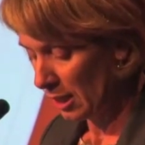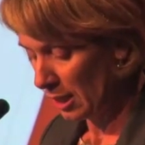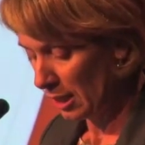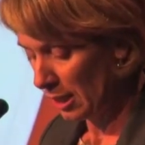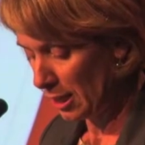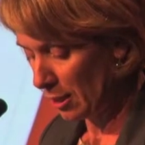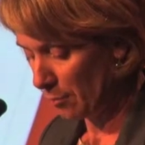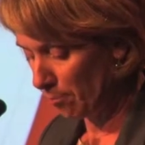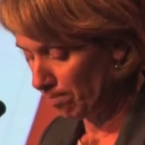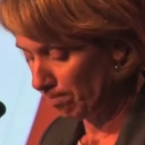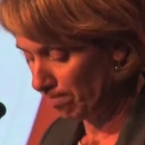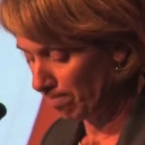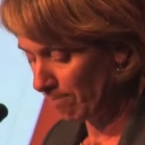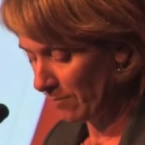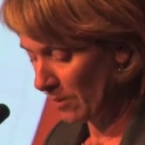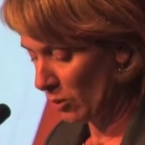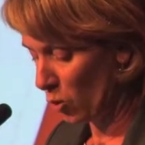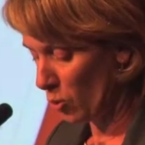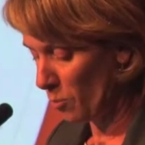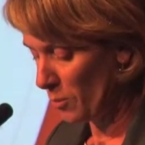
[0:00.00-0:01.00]
Um,
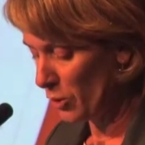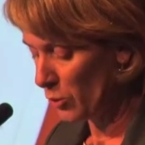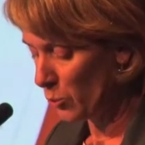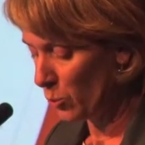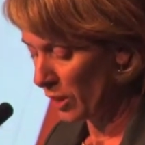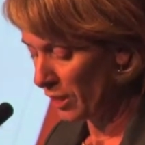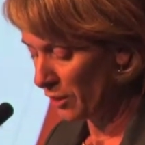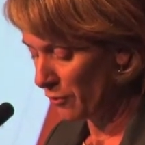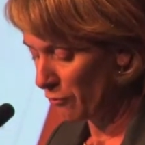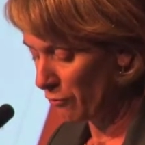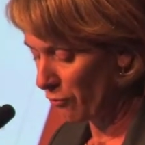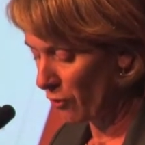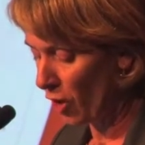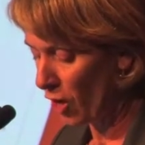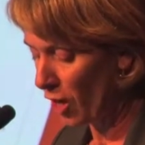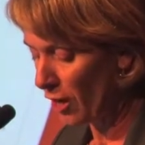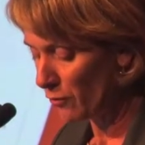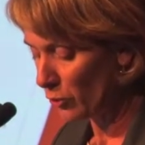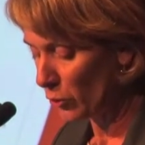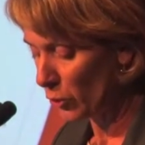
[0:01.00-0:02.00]
almost one in
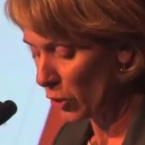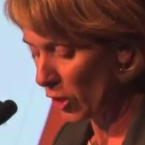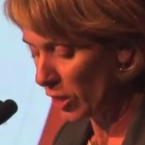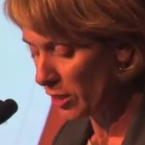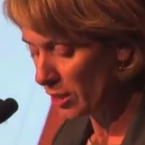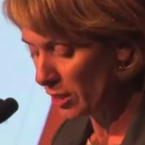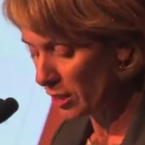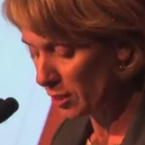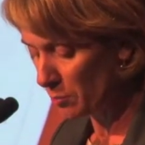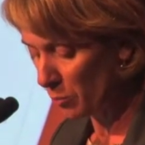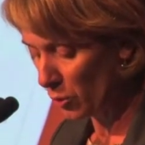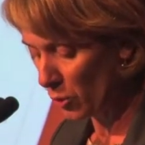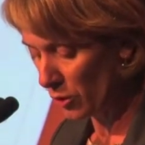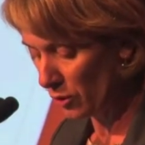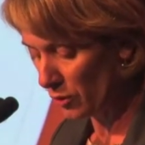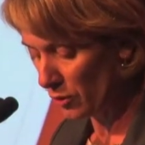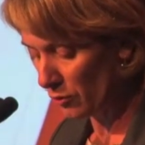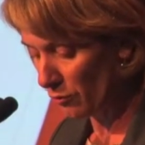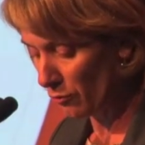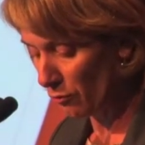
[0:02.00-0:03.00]
five, or nineteen
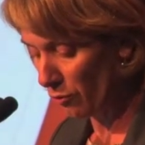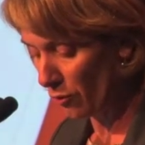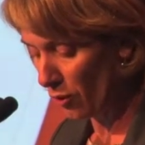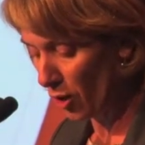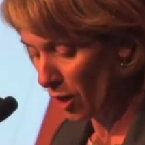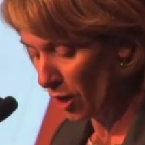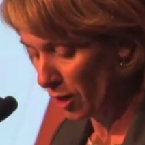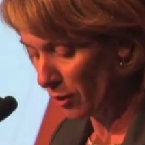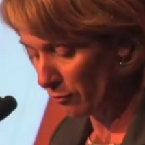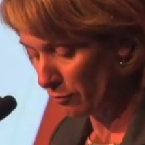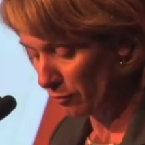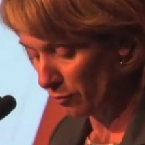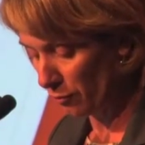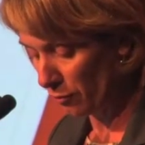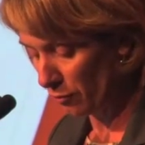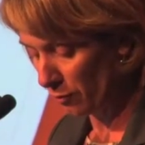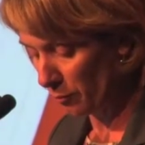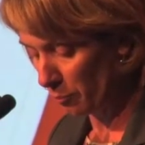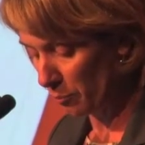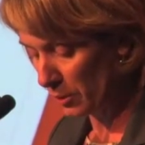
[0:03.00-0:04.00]
point five
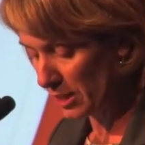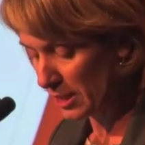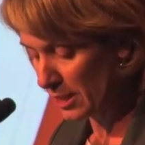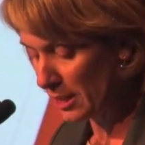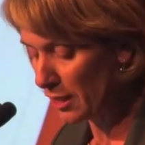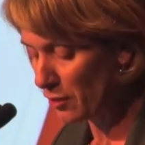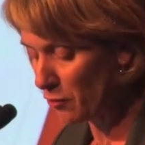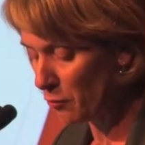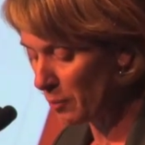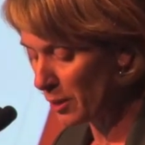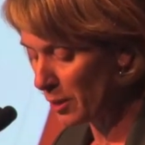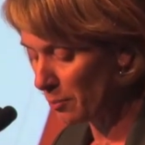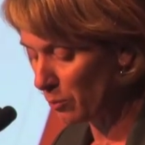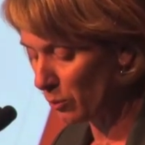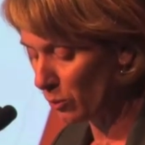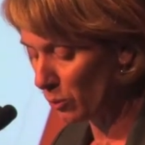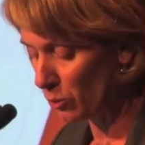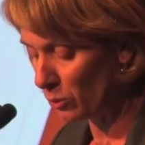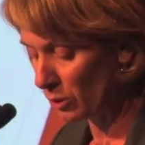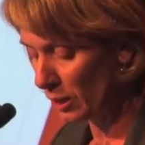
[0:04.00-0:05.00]
percent of
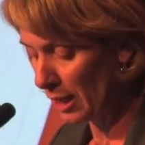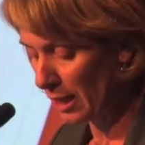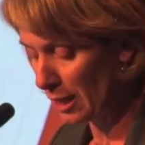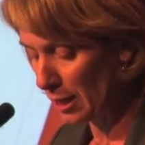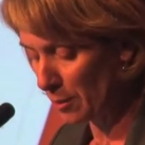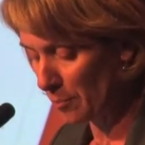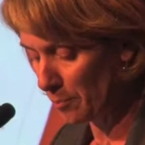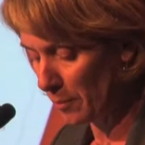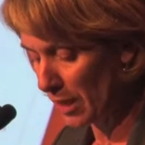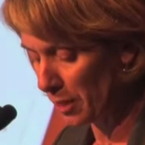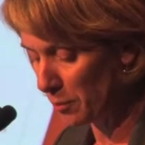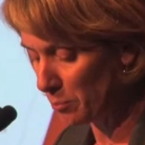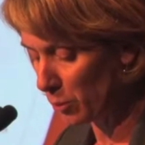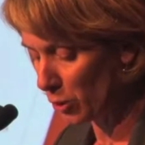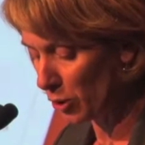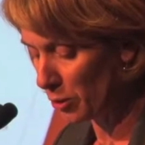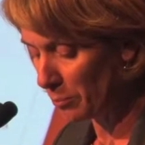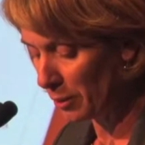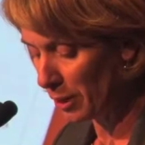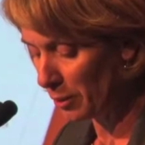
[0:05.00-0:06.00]
people, um,
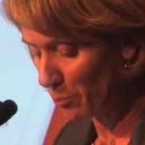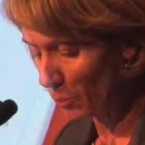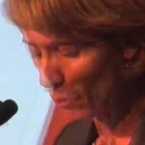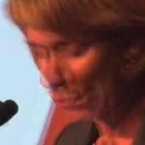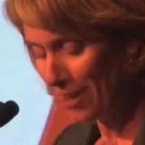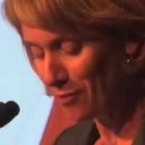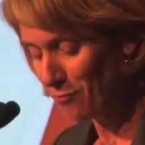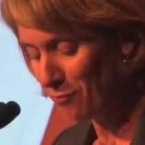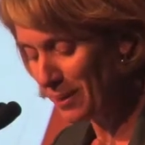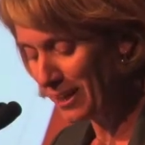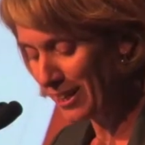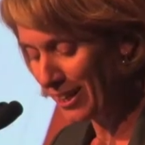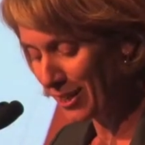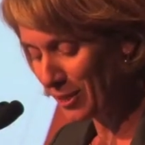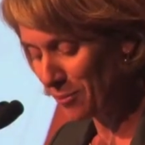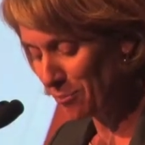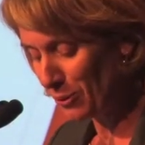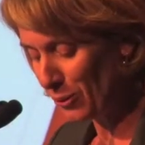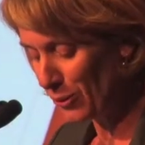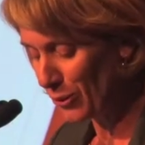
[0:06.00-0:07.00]
unemployed people, have been
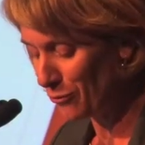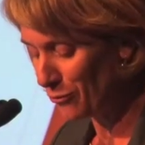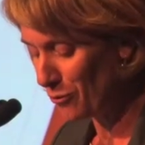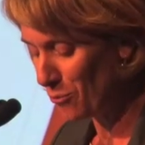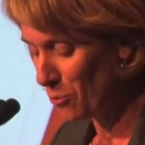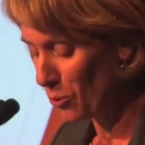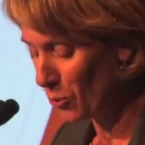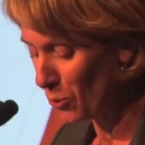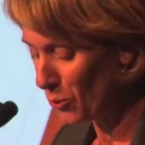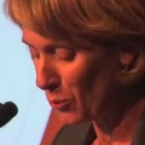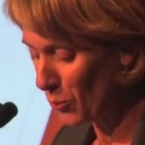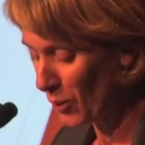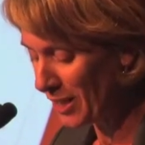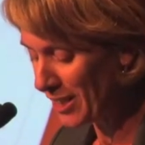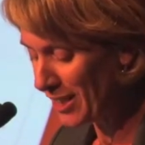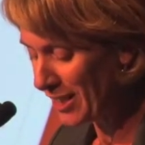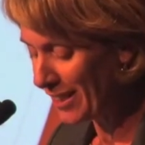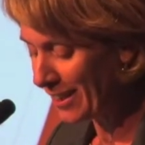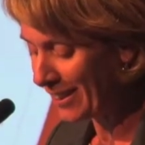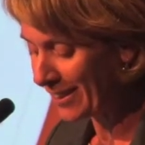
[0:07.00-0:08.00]
unemployed for more than
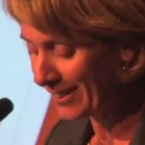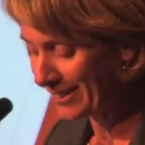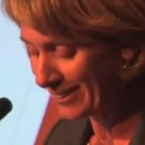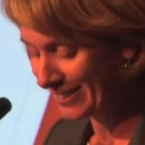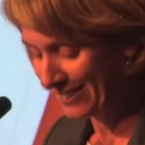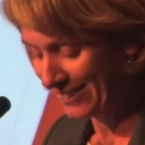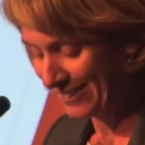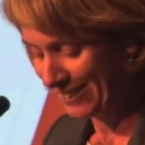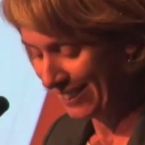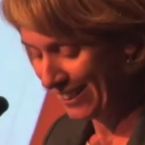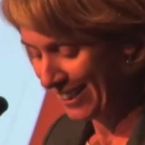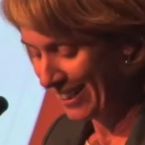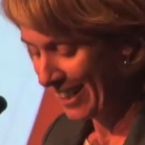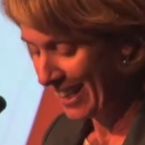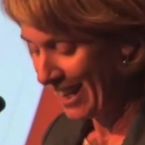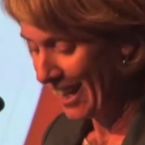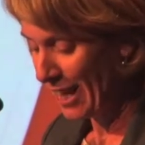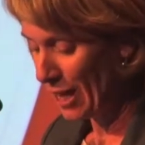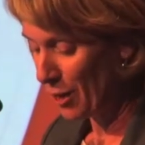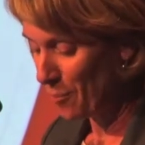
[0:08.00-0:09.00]
one year.
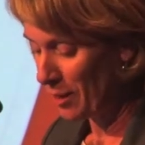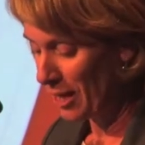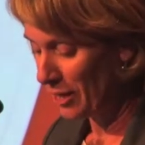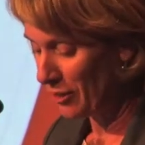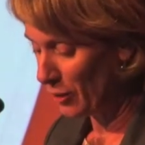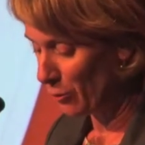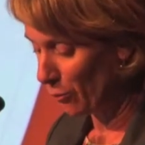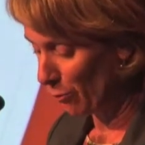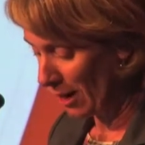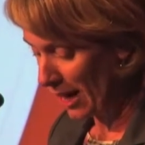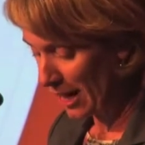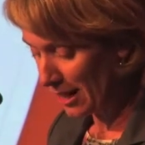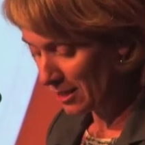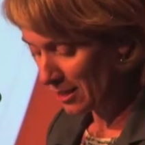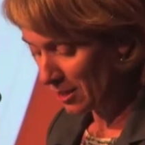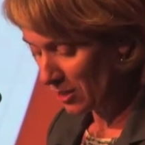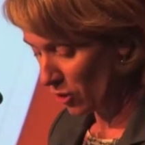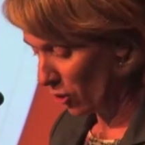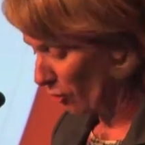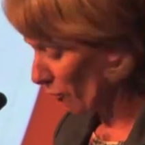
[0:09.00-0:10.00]
Um, and the
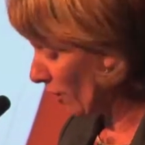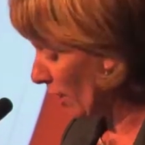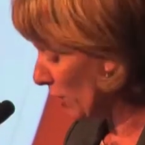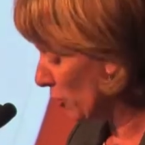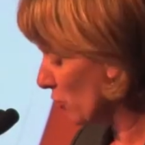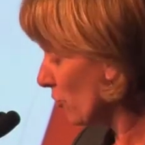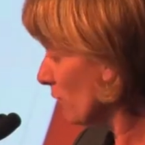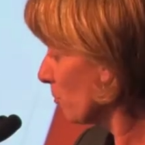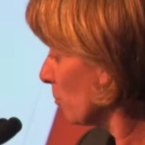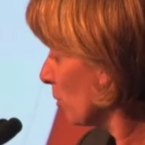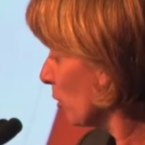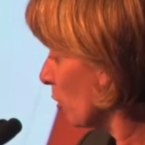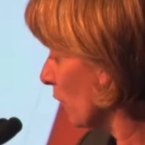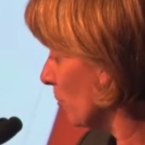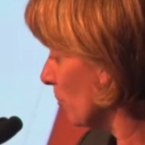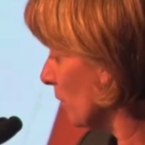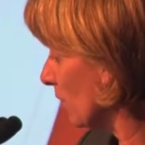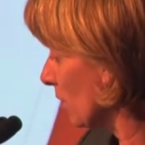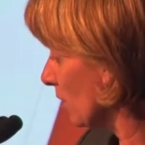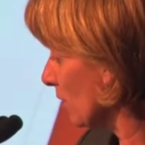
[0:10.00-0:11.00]
rate of
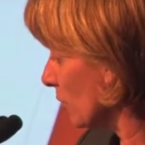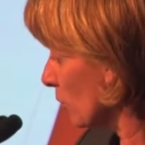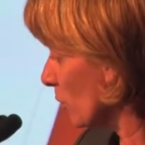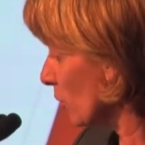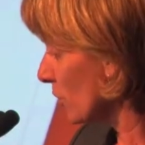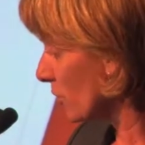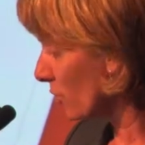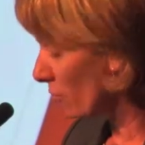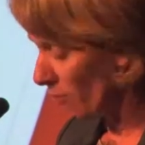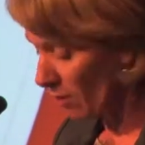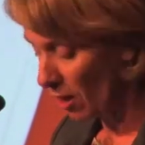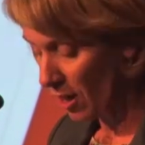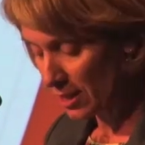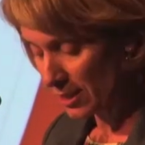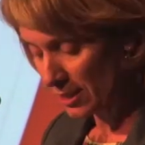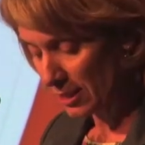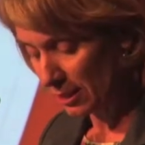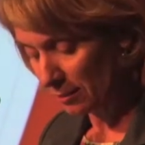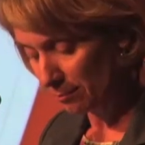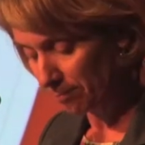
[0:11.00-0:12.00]
underemployment is also
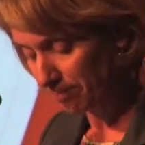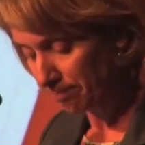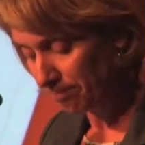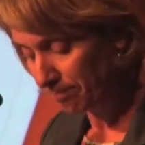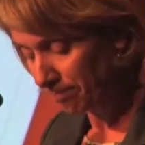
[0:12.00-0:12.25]
rising.